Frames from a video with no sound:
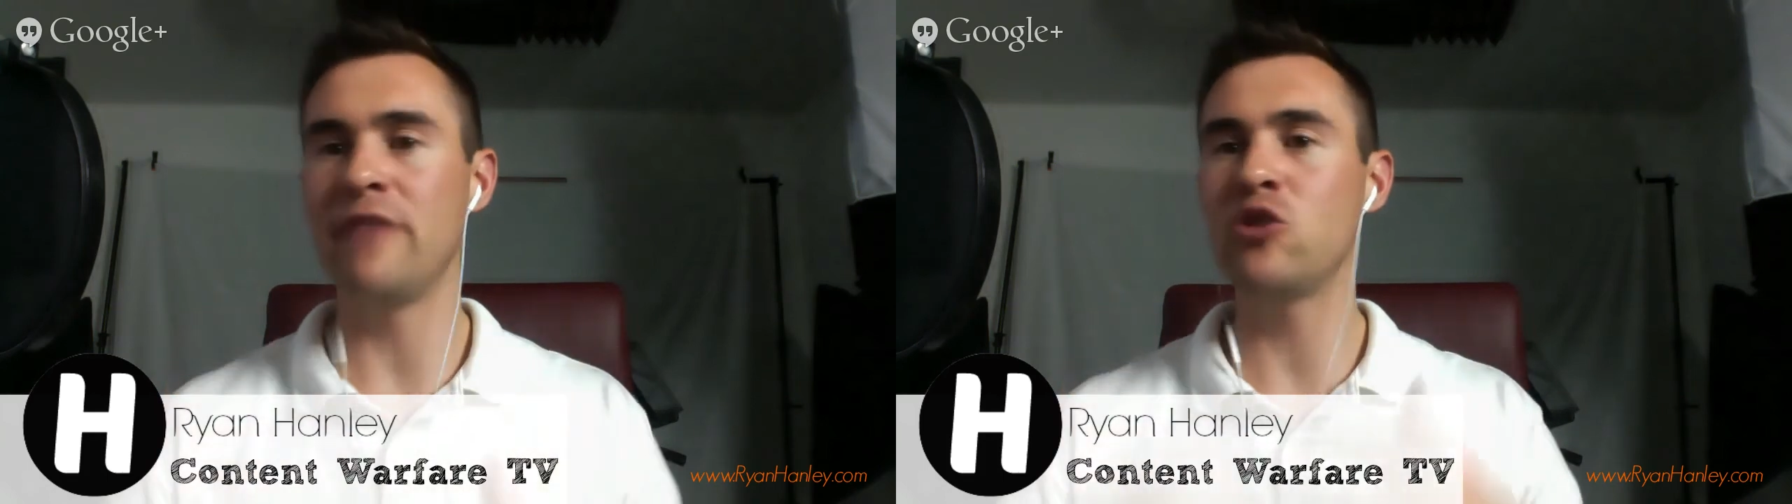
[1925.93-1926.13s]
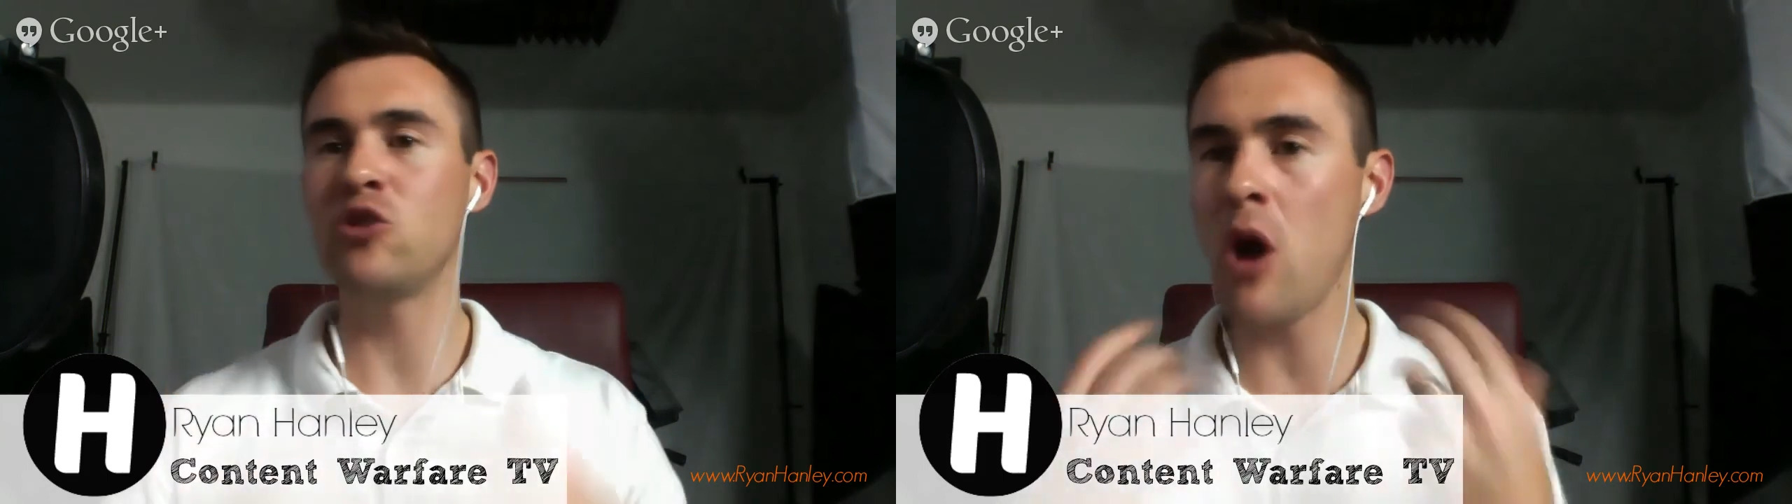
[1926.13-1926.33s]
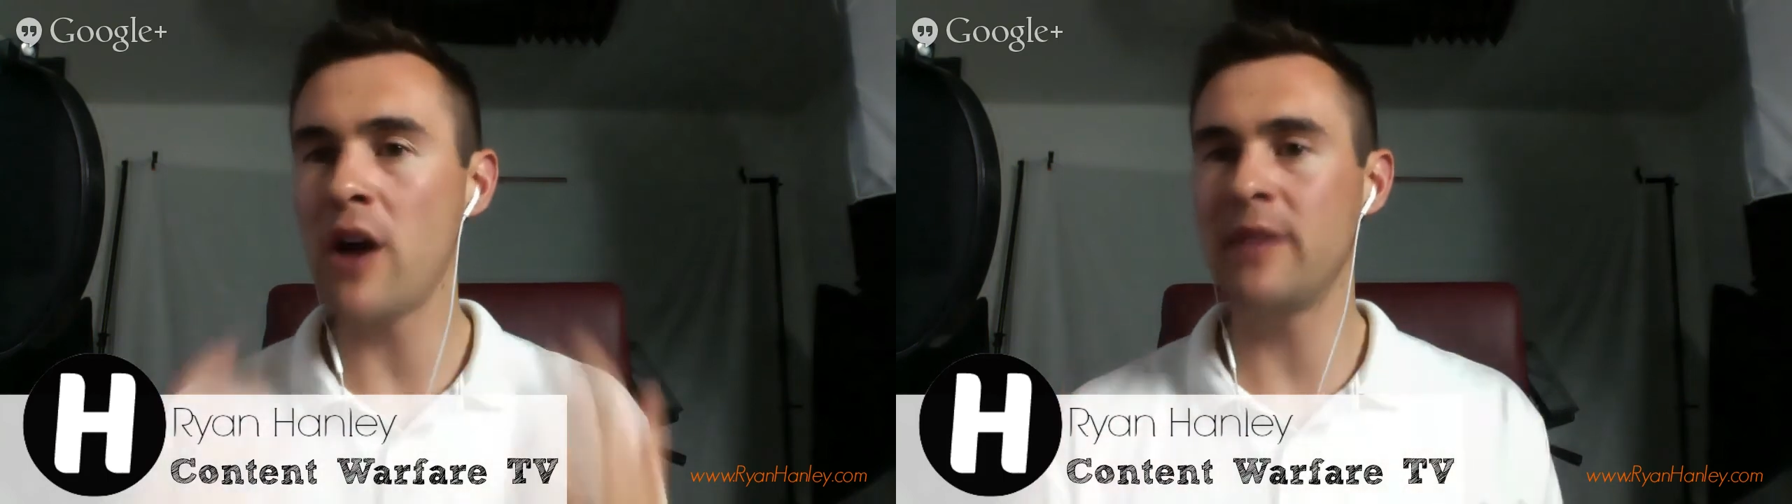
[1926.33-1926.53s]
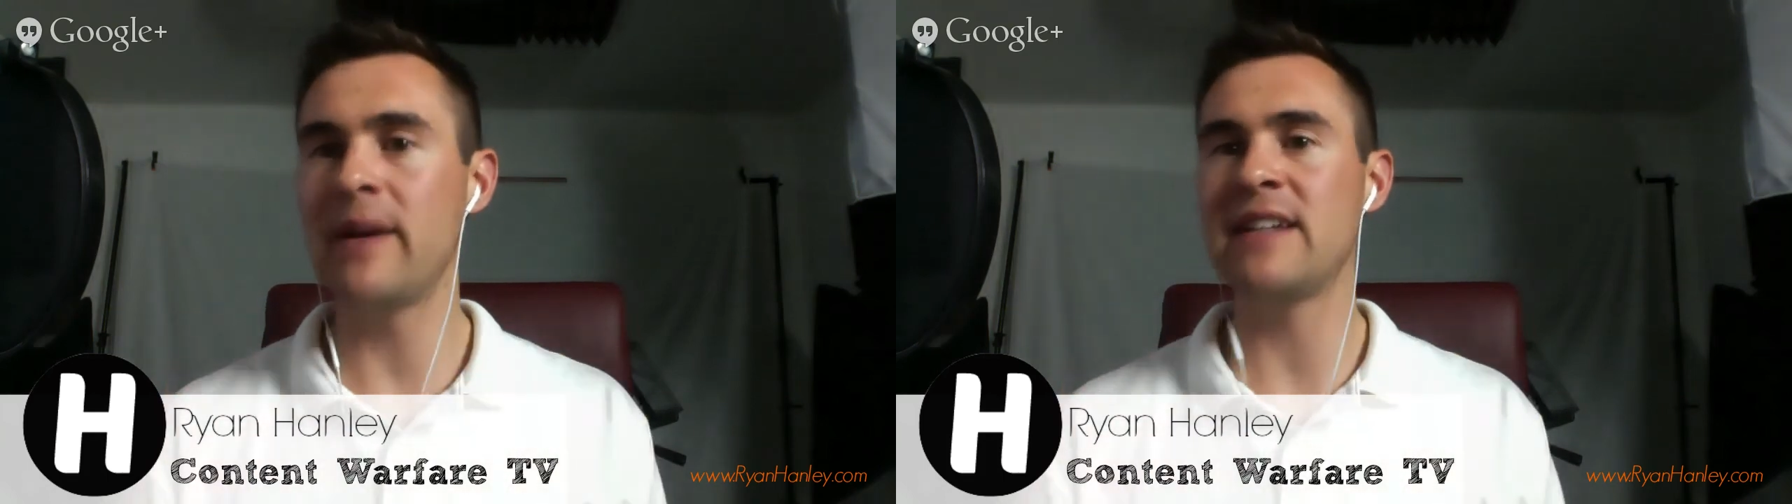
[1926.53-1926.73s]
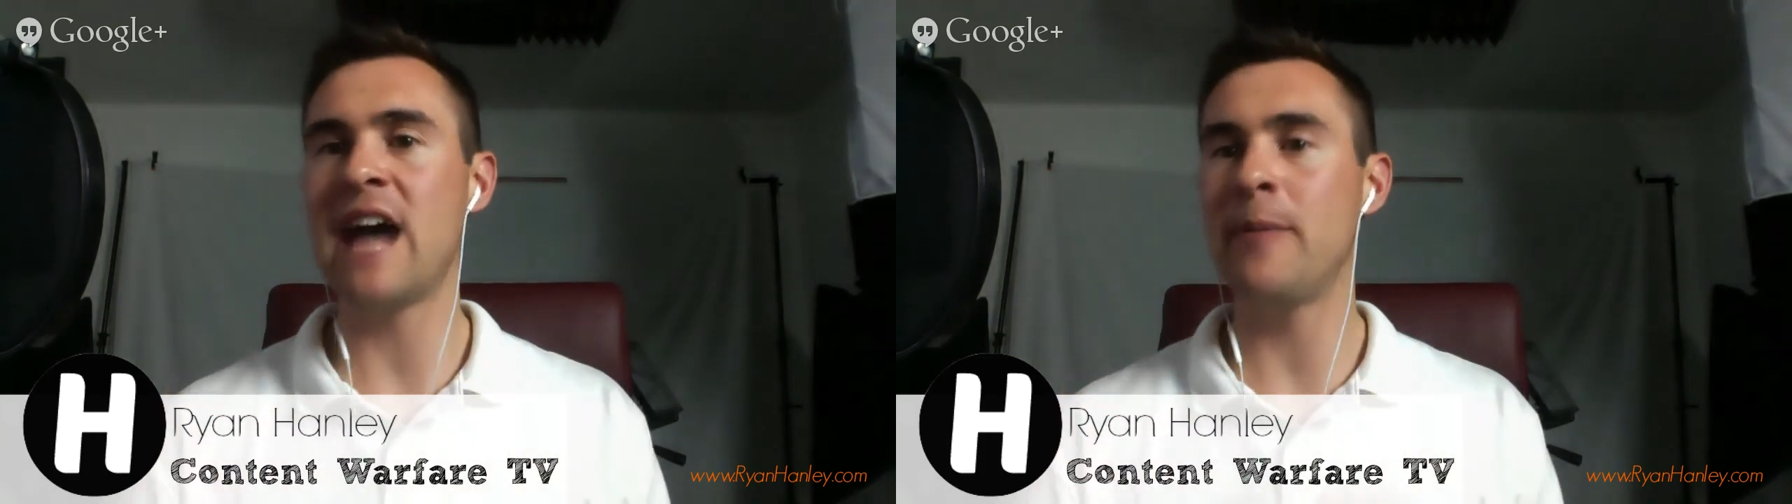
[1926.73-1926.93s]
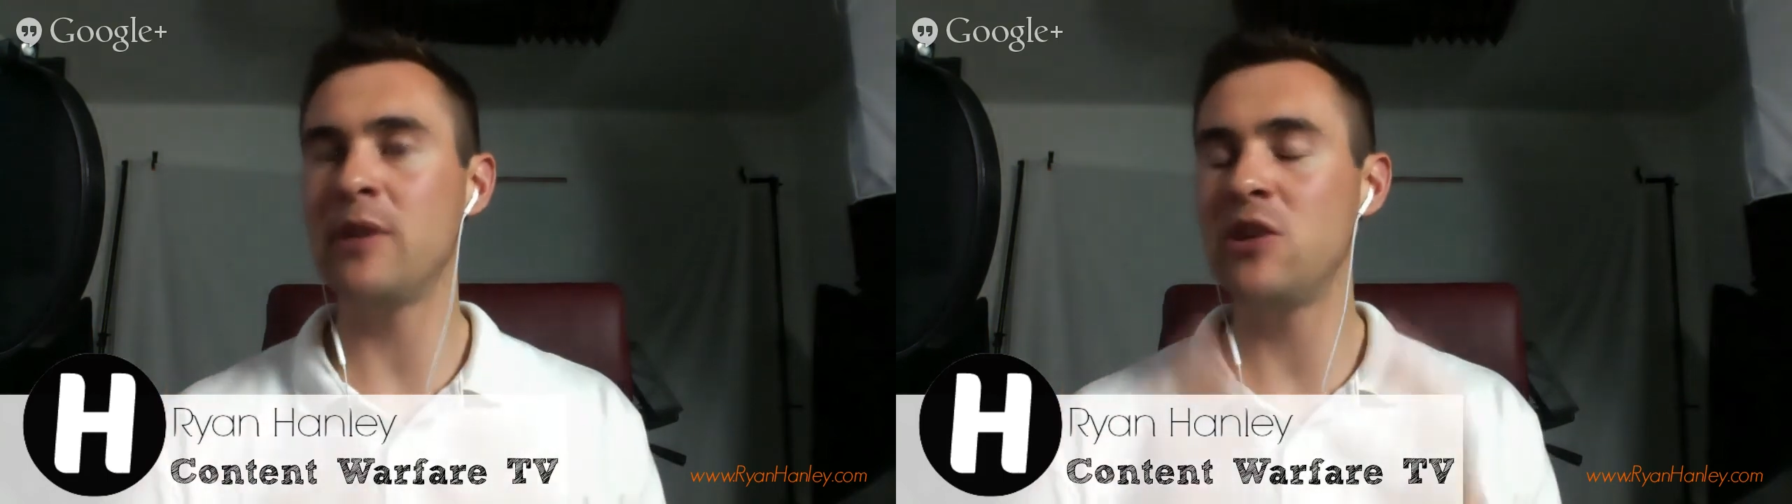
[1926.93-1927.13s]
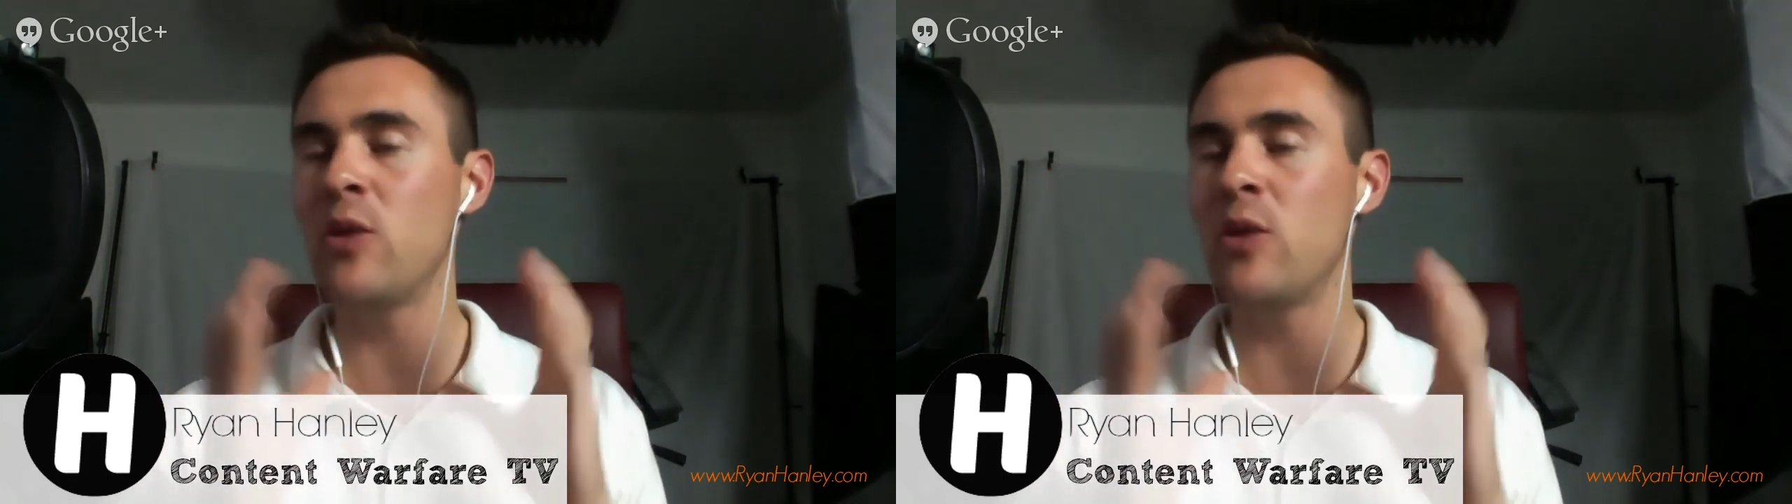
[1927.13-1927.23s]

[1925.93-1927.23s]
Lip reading: if you're talking about a topic,